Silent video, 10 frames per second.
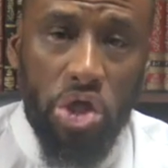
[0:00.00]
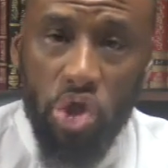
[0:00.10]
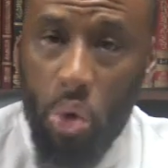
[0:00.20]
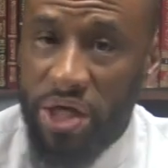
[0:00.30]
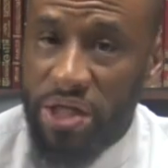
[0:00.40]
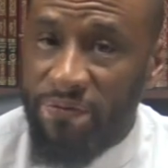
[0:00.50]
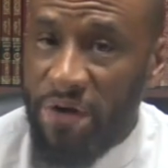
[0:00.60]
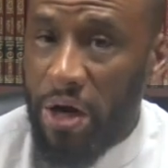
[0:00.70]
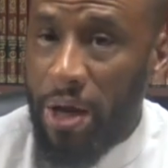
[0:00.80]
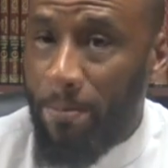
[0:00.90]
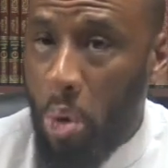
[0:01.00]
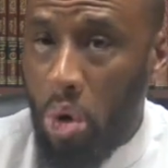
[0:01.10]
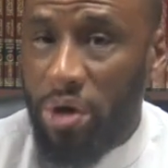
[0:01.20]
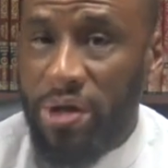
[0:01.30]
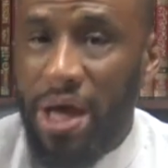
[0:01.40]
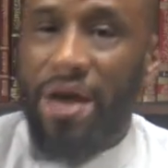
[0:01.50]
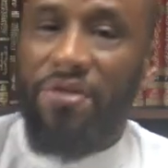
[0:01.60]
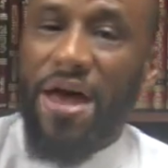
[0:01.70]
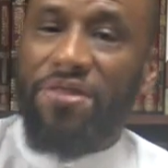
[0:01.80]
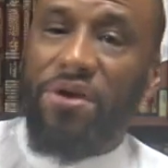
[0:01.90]
So it's very important
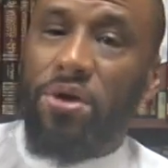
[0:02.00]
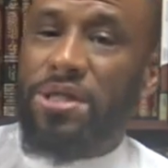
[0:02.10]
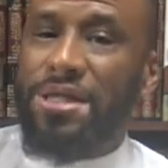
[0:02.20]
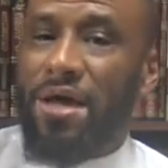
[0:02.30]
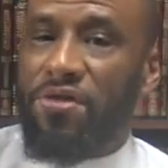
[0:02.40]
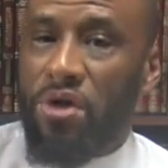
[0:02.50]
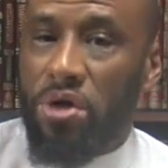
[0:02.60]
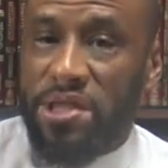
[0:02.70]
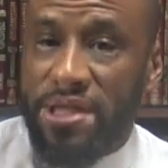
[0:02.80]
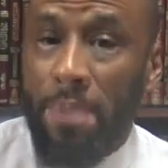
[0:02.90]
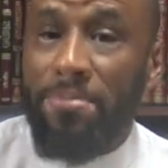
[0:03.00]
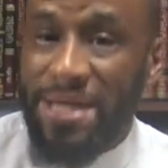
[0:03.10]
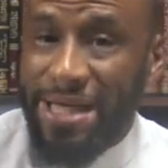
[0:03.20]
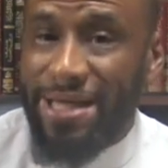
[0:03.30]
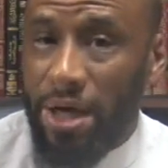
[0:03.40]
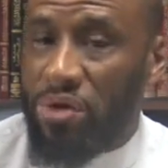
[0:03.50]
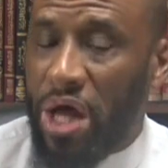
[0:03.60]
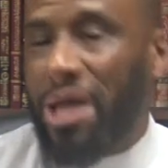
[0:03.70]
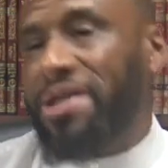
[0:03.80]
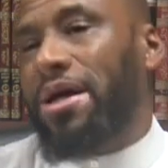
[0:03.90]
that there's there's some detailed
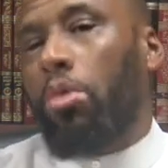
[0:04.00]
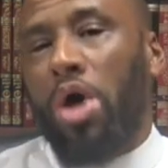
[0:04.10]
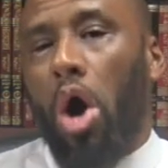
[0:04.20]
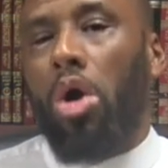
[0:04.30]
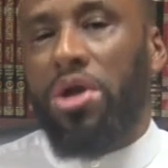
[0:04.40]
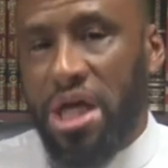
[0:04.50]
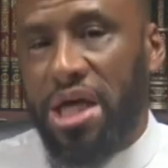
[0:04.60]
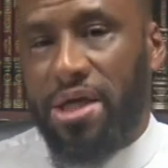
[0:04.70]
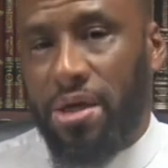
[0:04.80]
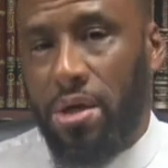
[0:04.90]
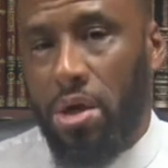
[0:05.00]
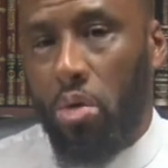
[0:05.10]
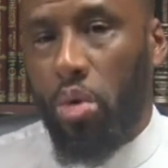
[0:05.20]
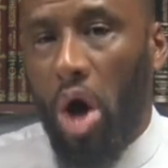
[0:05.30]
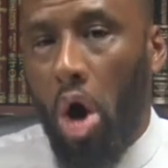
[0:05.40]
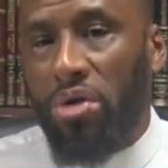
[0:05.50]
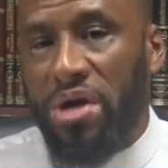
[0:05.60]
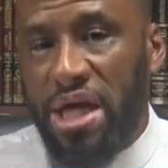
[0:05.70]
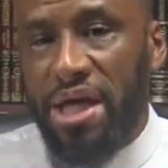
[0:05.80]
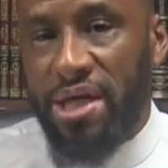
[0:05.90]
knowledge that we all need. We all
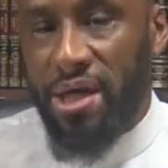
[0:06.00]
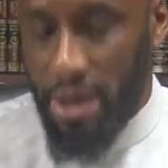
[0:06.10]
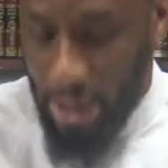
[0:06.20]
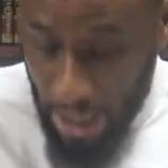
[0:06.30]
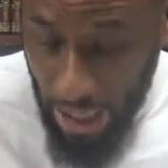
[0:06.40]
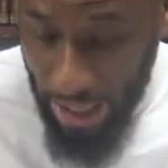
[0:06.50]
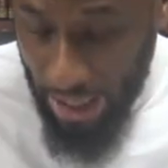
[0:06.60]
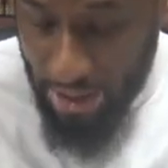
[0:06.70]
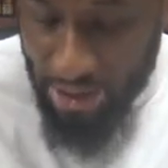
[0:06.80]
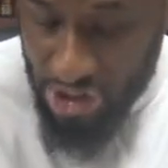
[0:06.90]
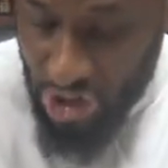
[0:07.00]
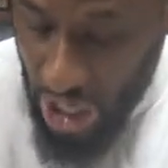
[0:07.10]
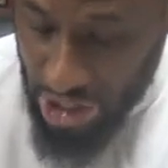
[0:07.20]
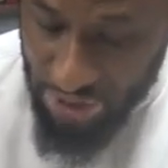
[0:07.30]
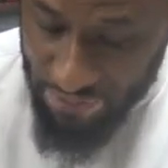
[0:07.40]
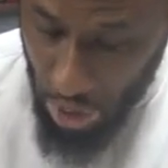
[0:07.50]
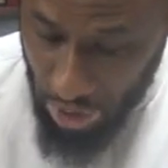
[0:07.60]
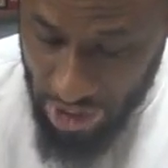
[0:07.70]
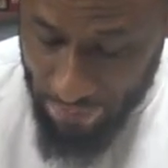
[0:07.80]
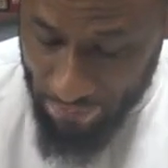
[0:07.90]
need uh, this knowledge of
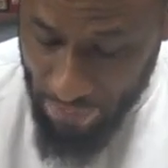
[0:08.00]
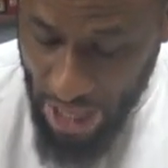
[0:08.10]
Tawheed.